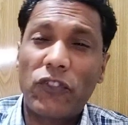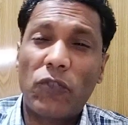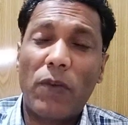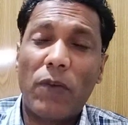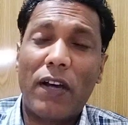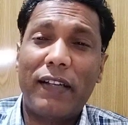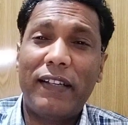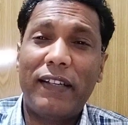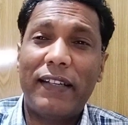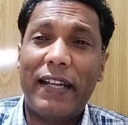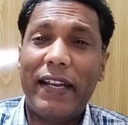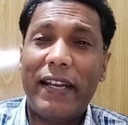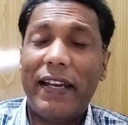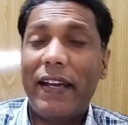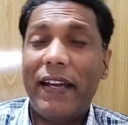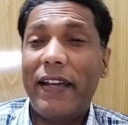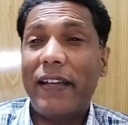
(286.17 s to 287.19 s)

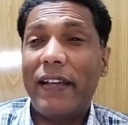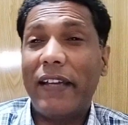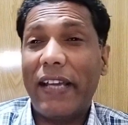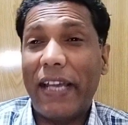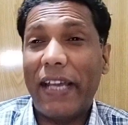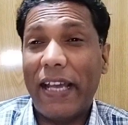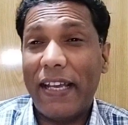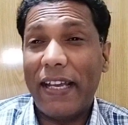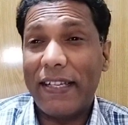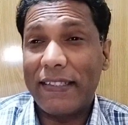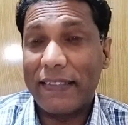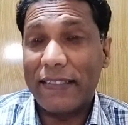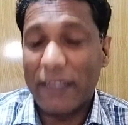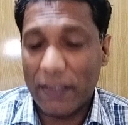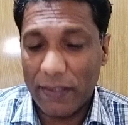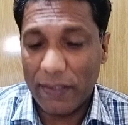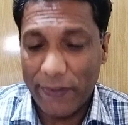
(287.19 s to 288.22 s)
Somaliland
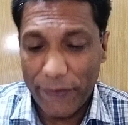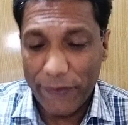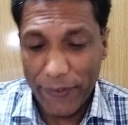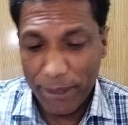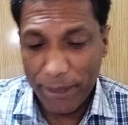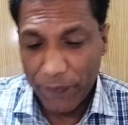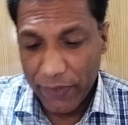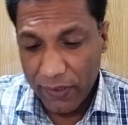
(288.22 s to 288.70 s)
as a country.